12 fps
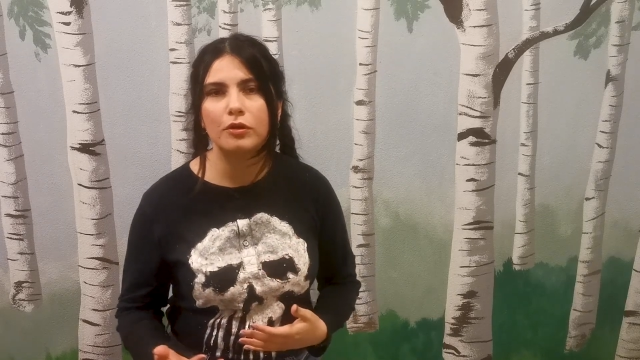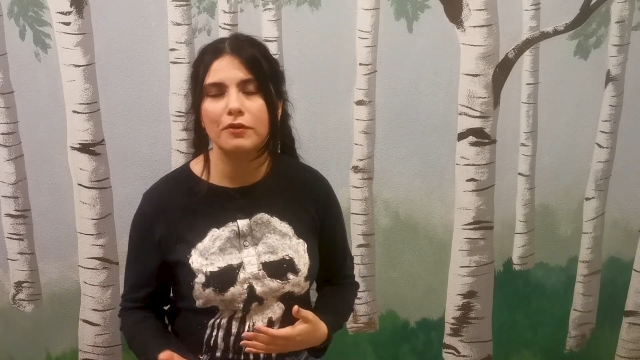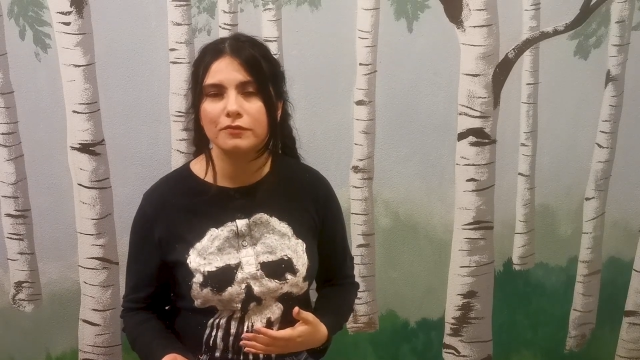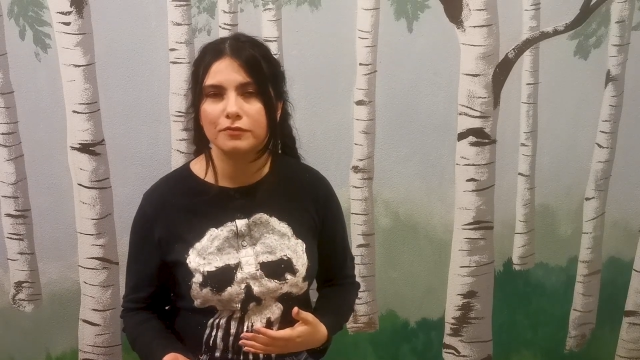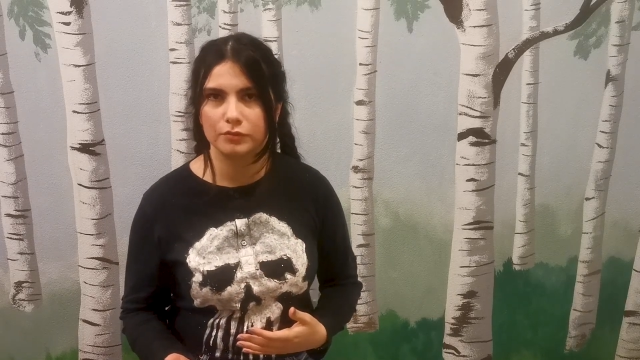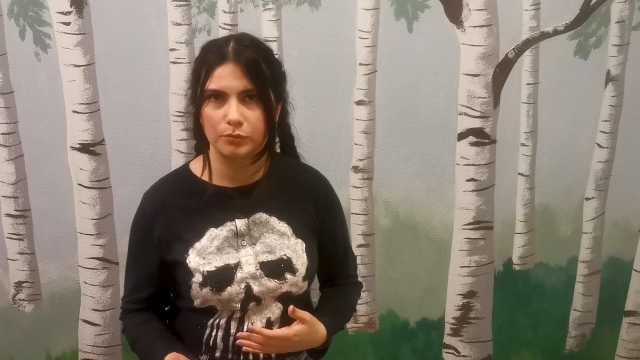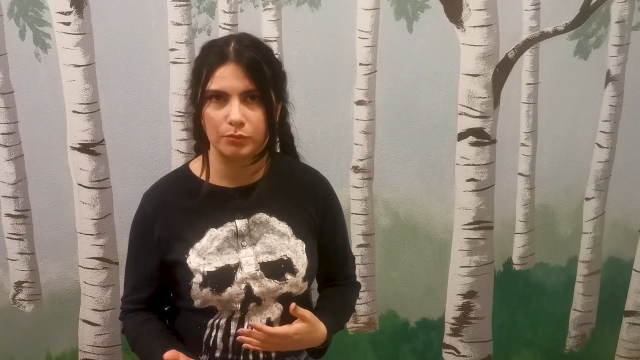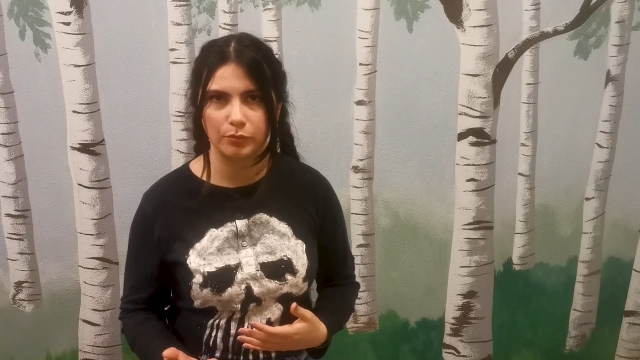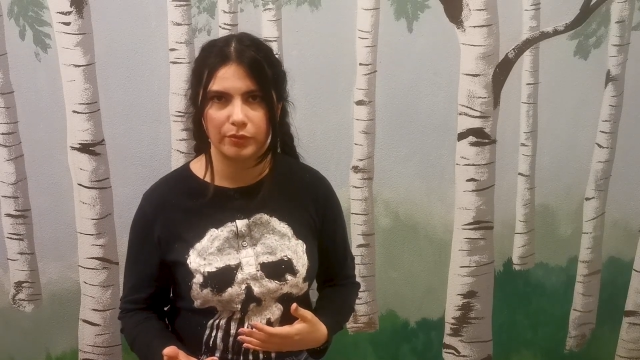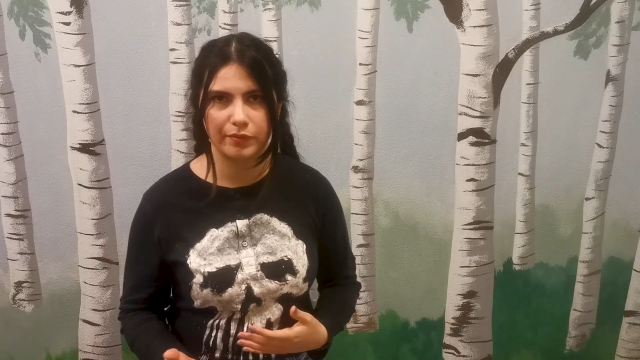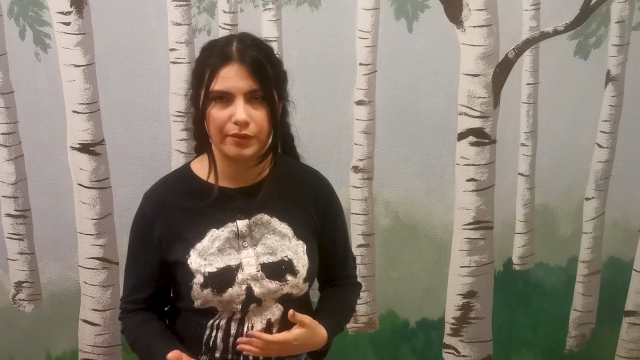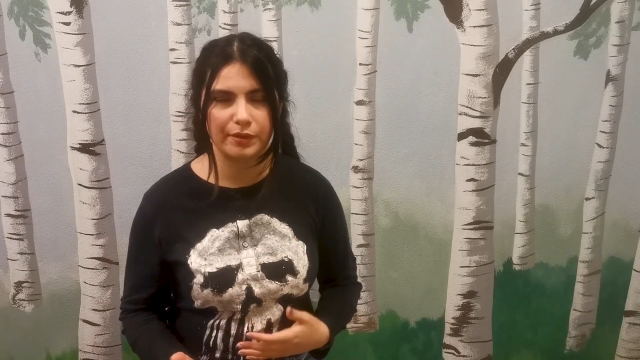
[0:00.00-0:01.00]
comfortable
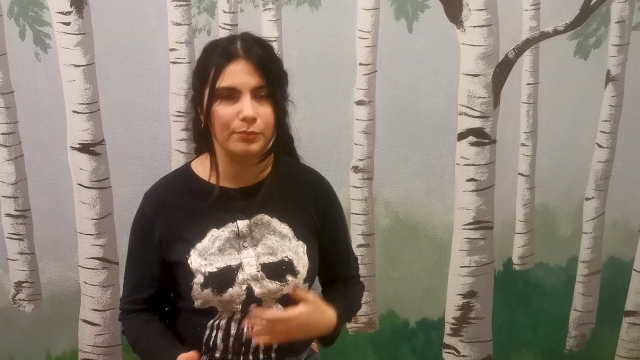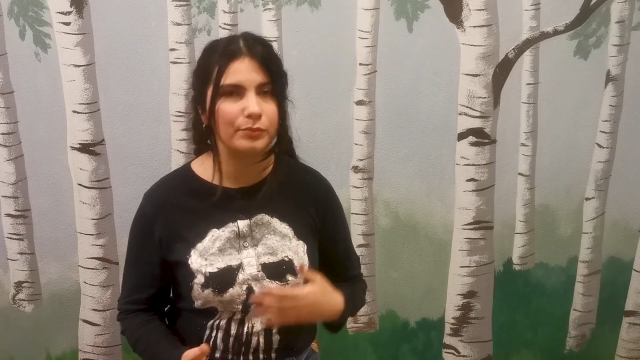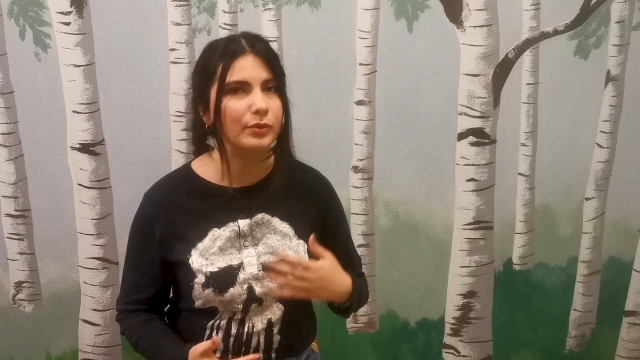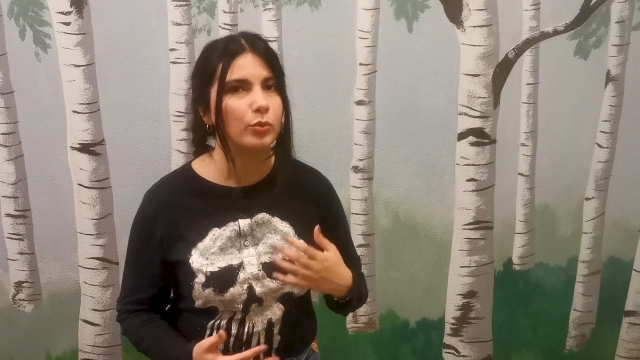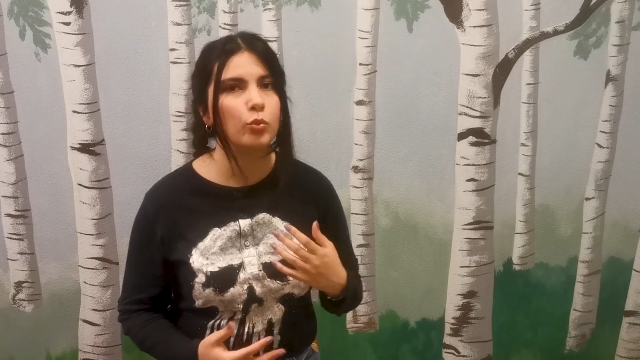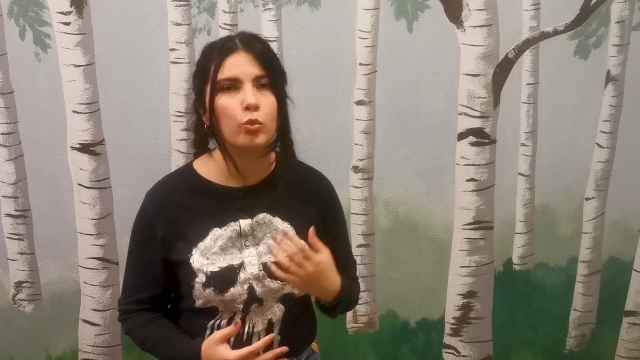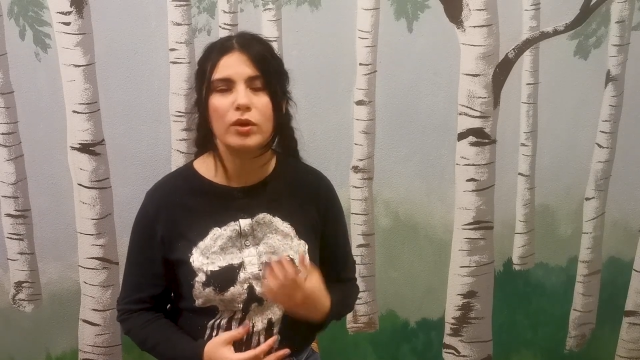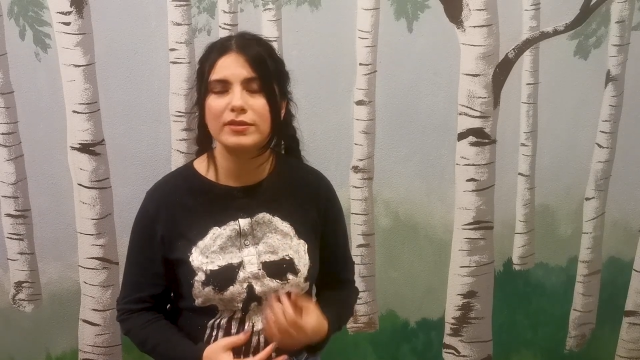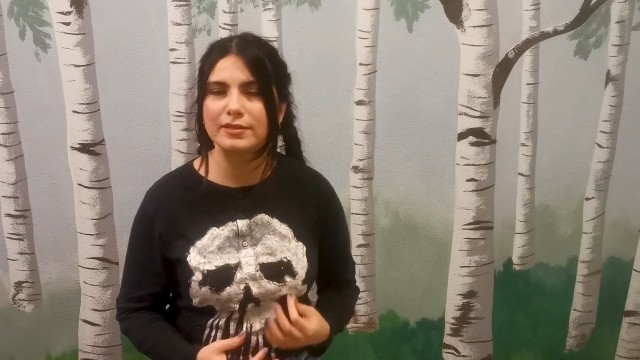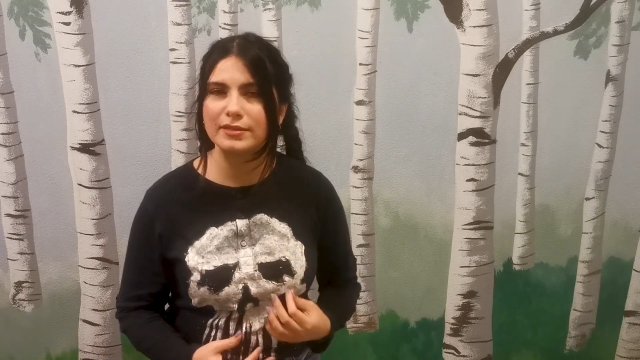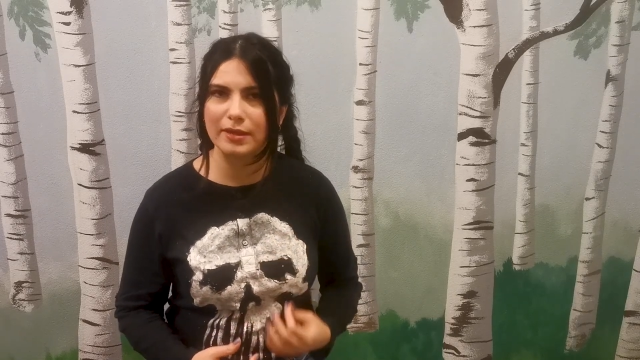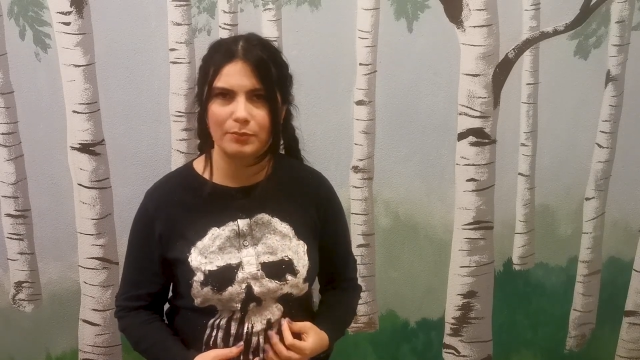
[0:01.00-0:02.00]
with him
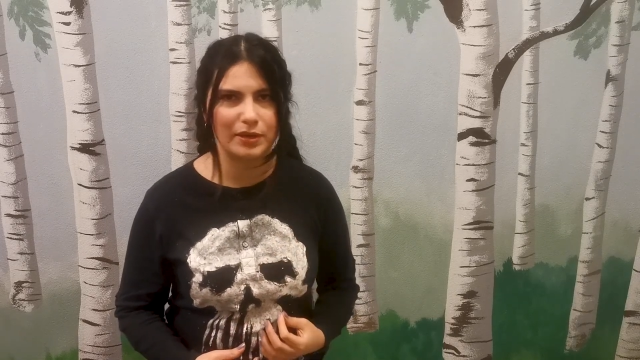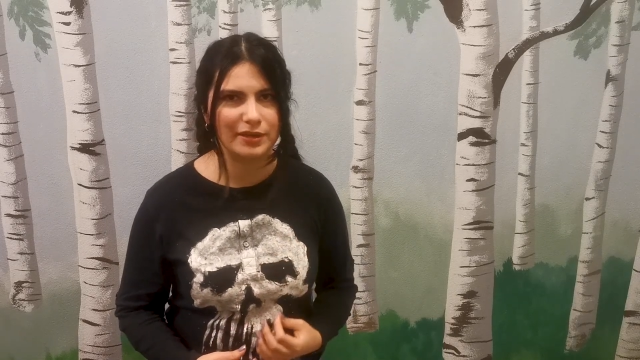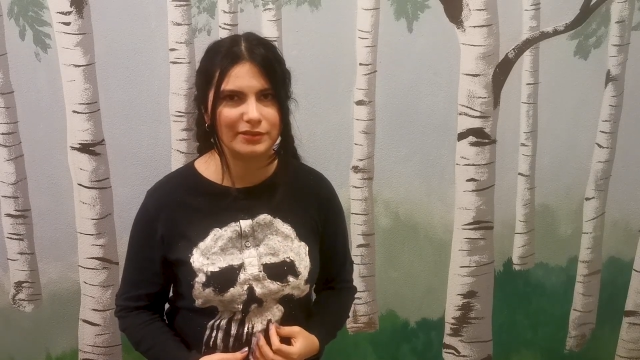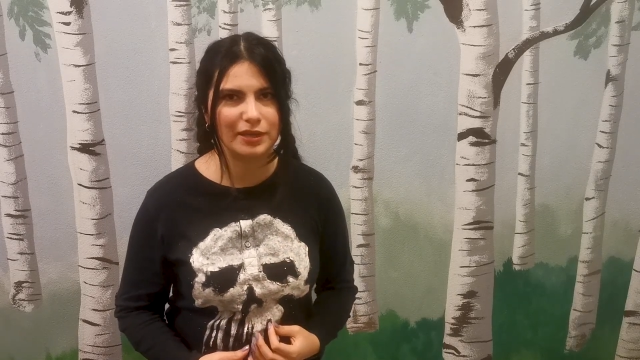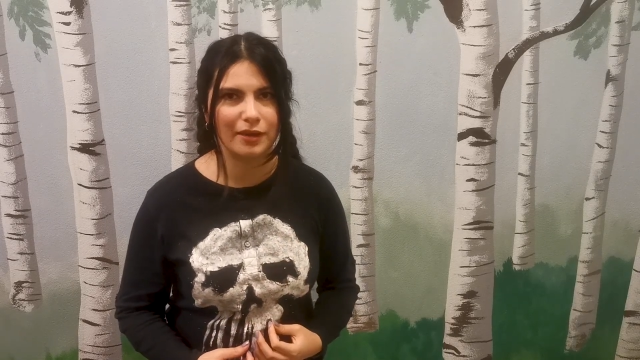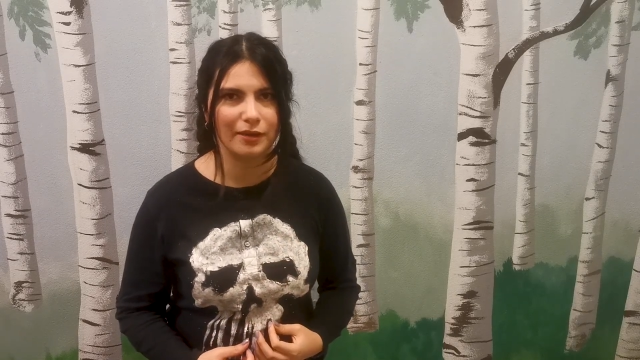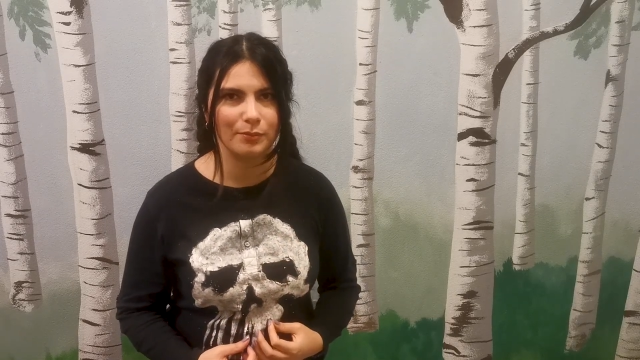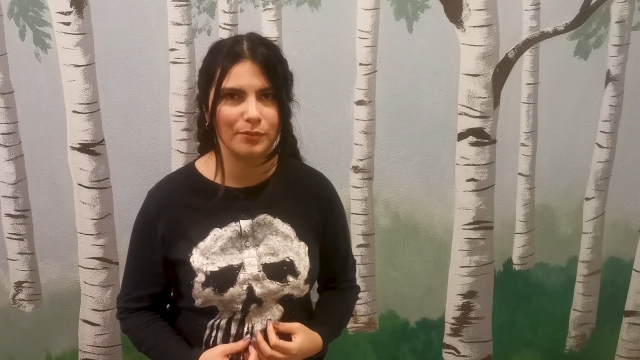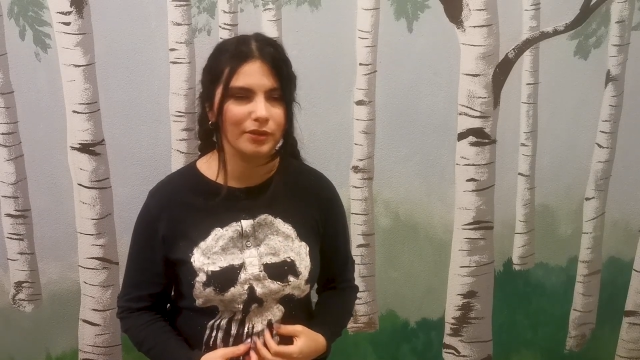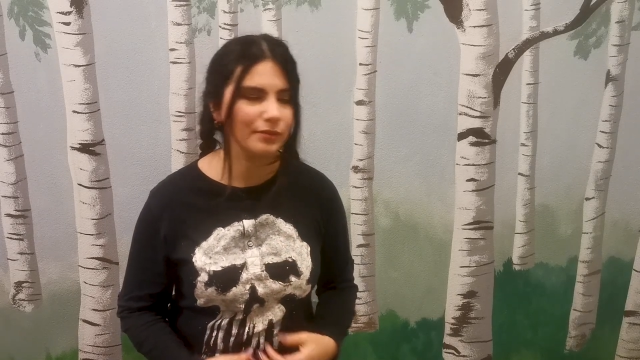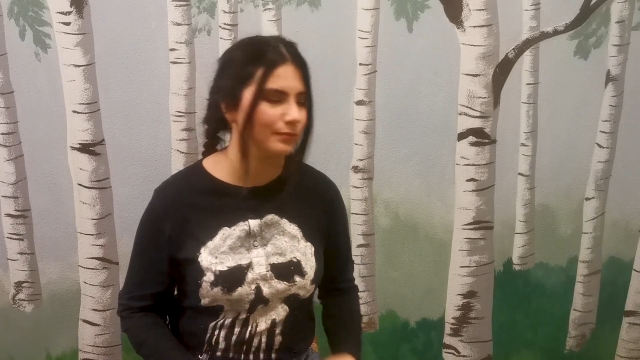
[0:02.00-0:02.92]
one step at a time.